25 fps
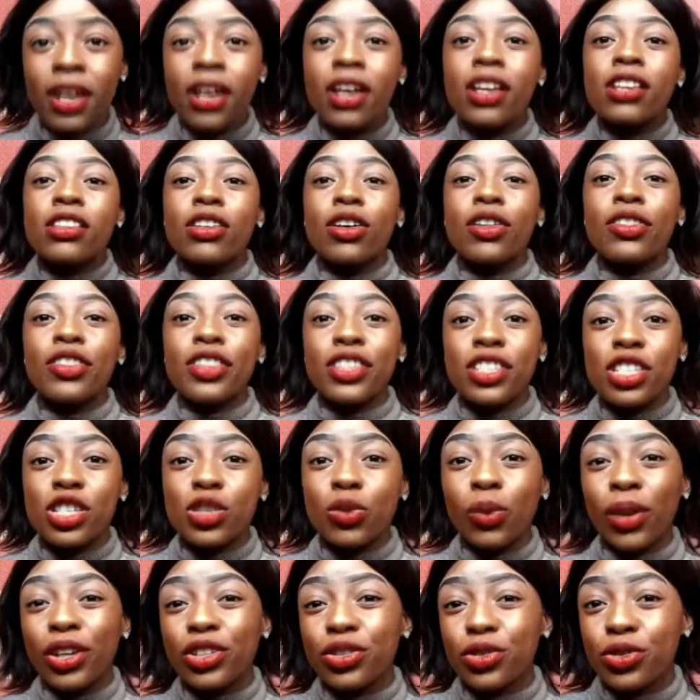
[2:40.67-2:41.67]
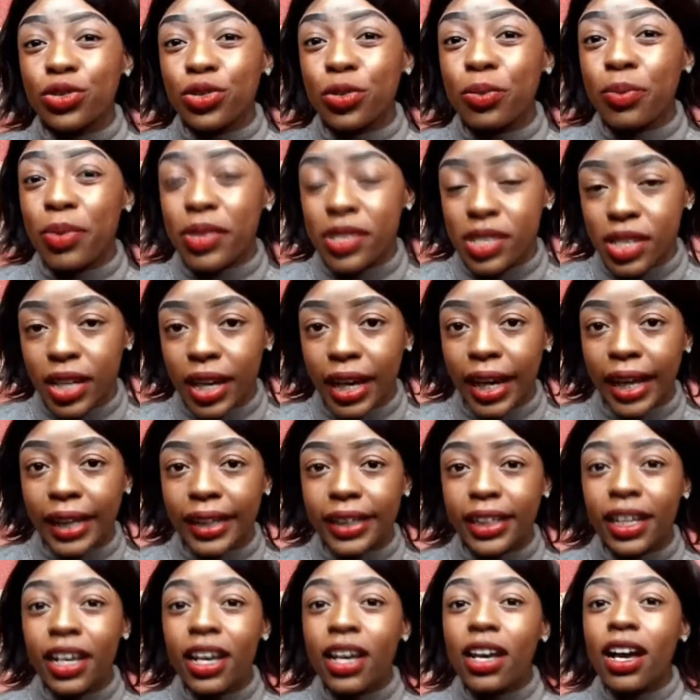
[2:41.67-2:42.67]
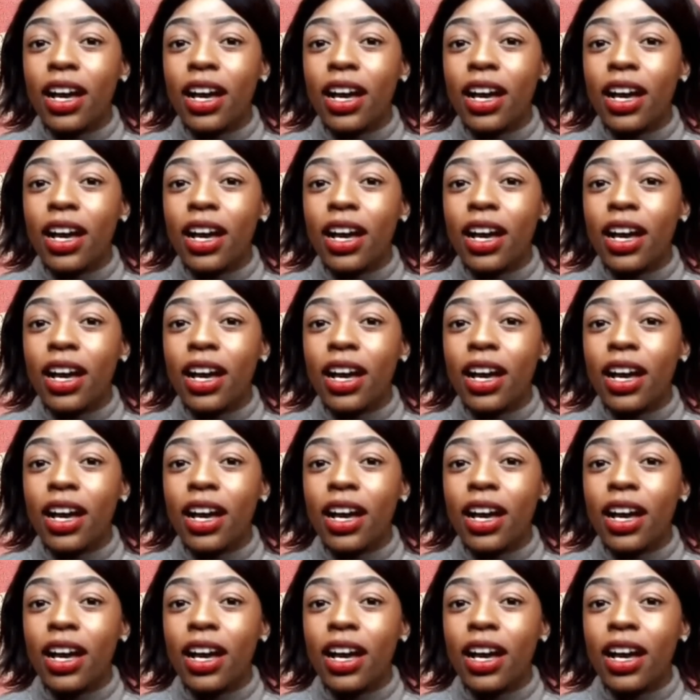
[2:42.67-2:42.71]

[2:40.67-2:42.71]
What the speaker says: So this is what you do basically.